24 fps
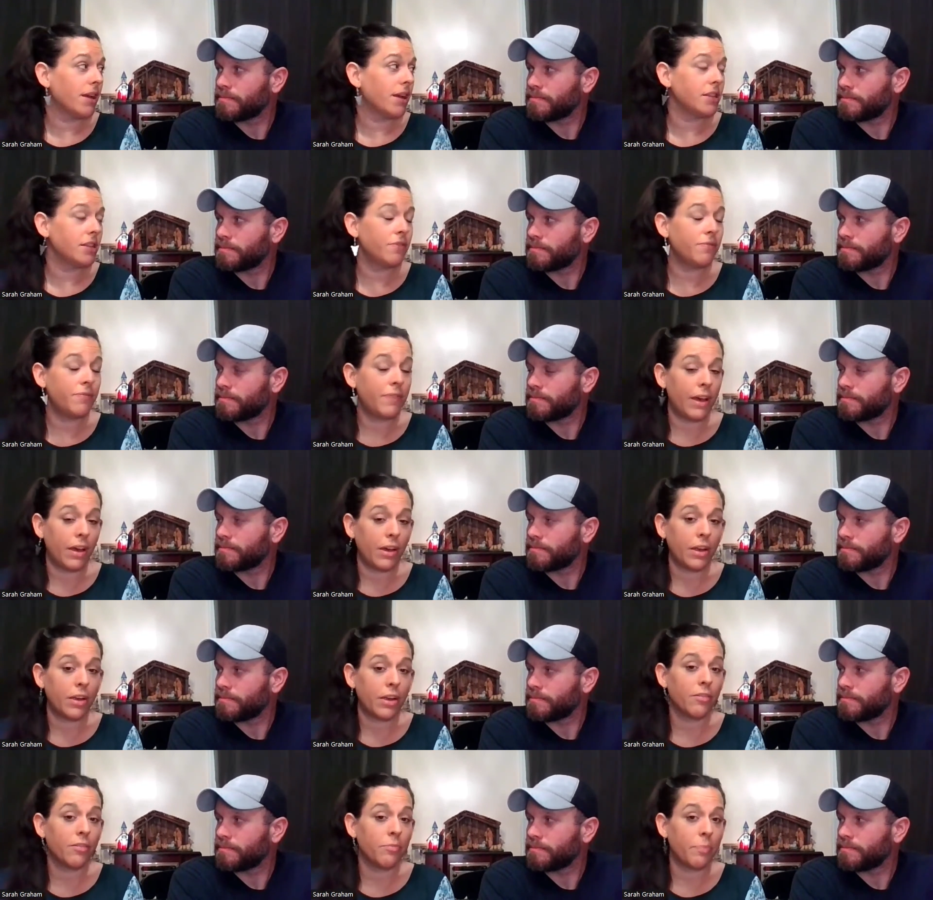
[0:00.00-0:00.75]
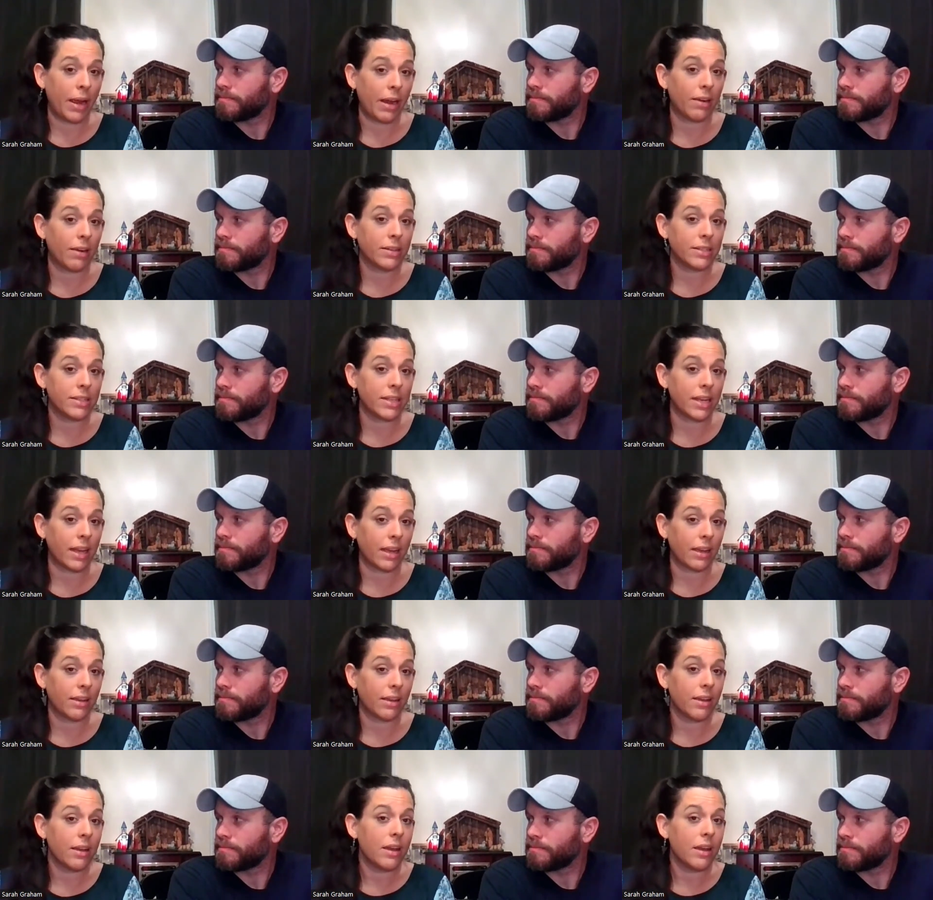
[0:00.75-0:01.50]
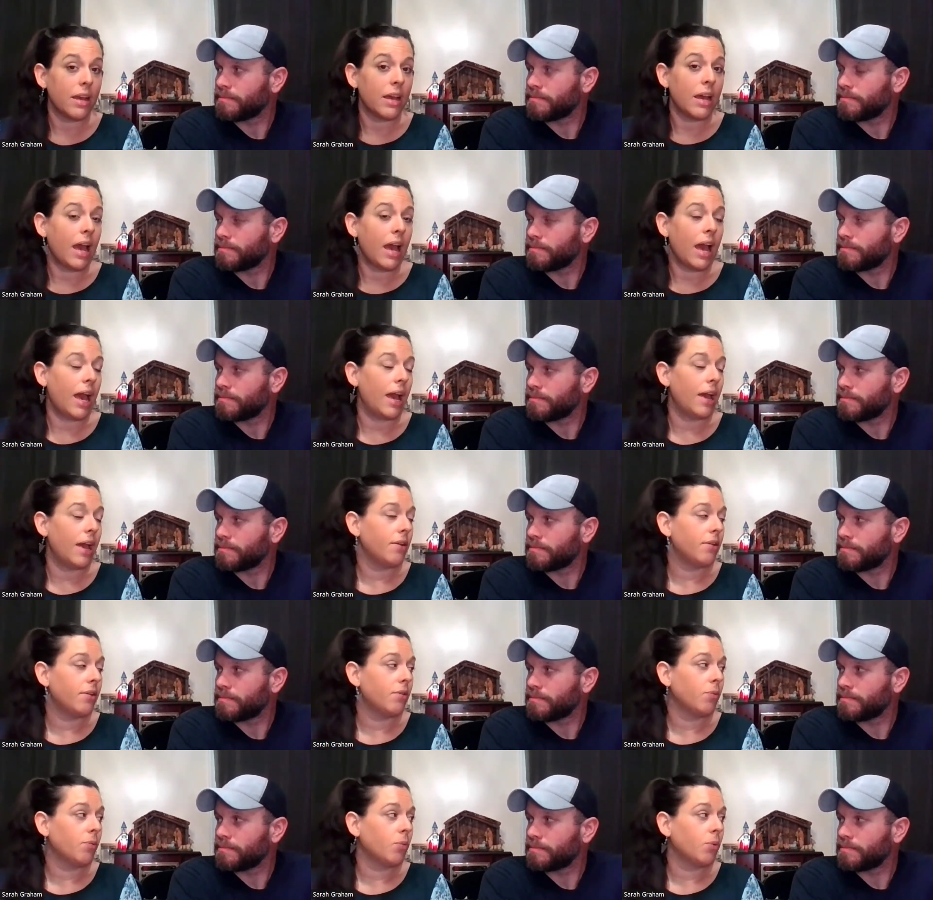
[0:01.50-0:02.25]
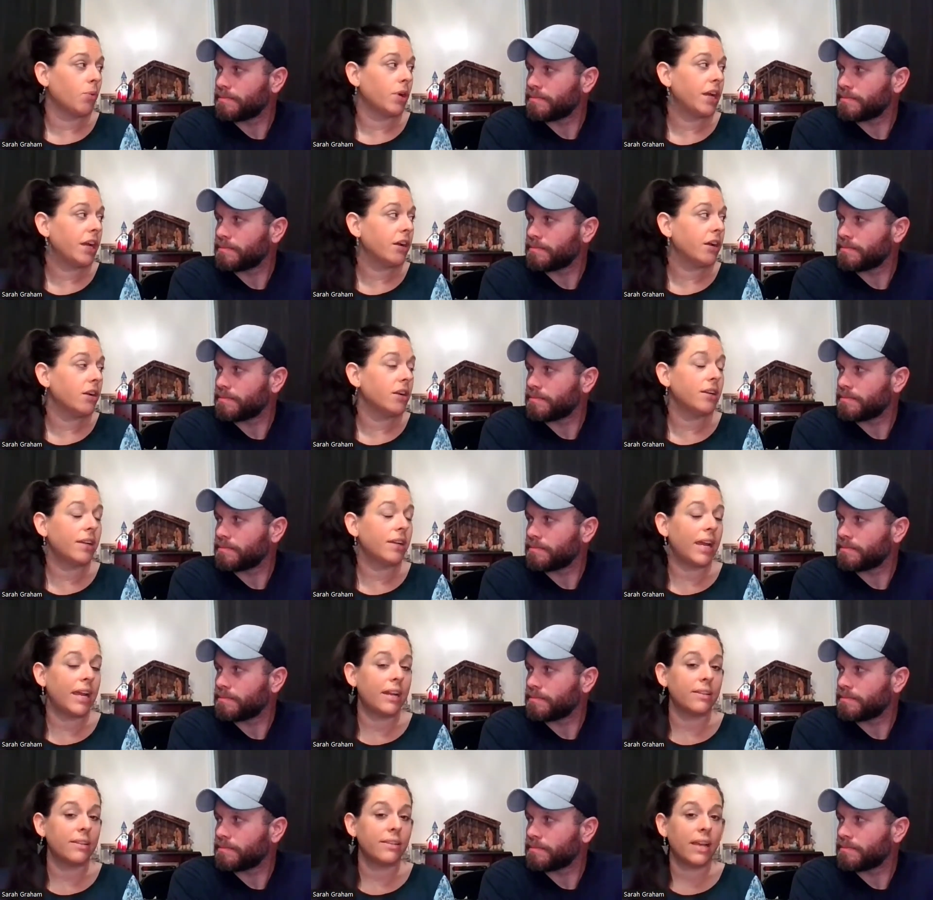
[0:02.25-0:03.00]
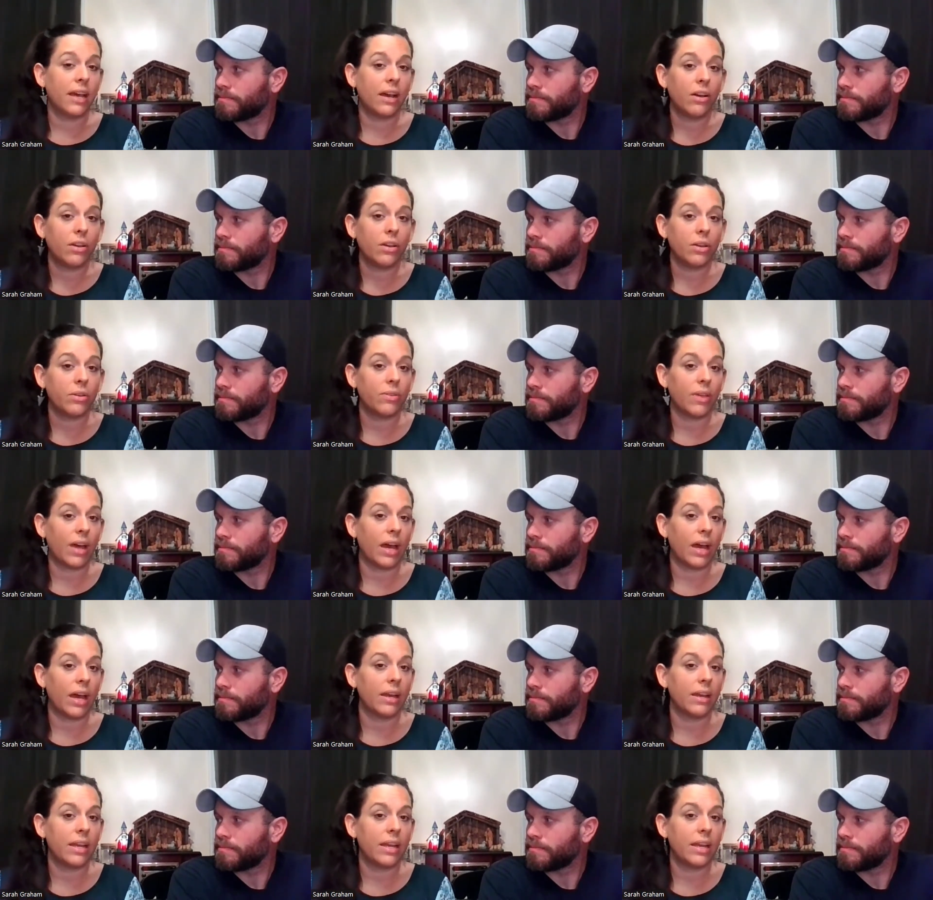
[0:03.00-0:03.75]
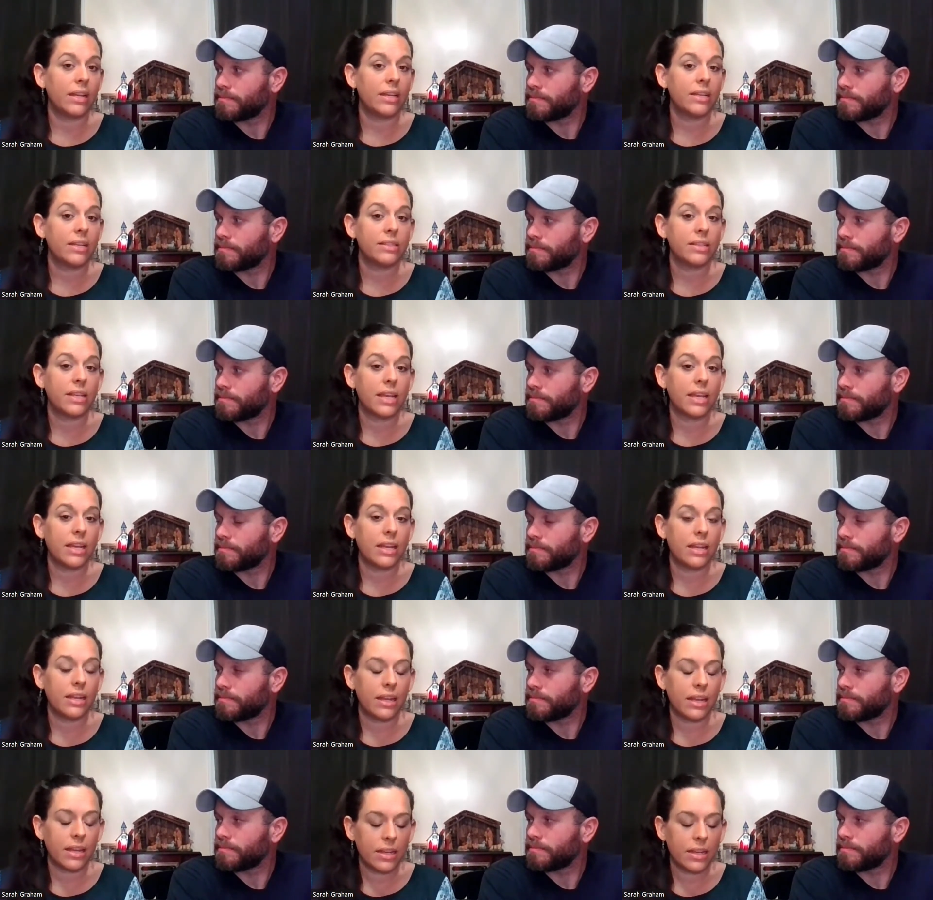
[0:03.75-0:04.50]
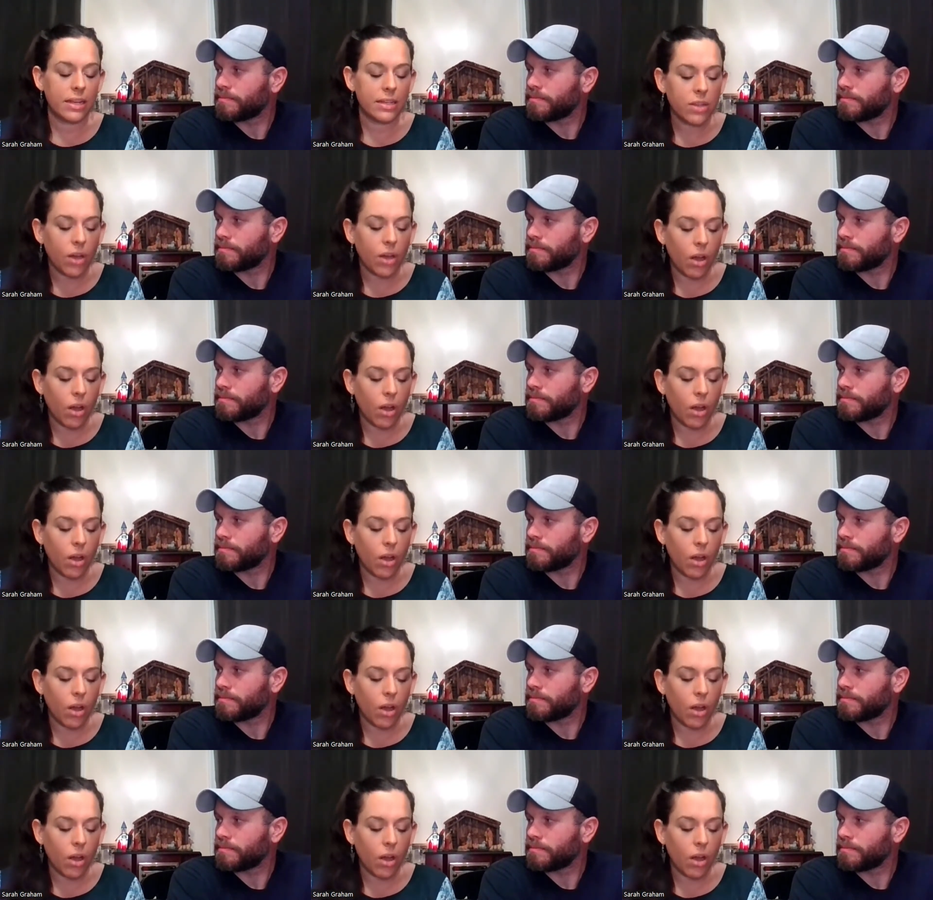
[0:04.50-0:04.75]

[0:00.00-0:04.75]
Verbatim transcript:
Speaker 1: It's a failure of parenting, and we're here today to tell you that it is it it is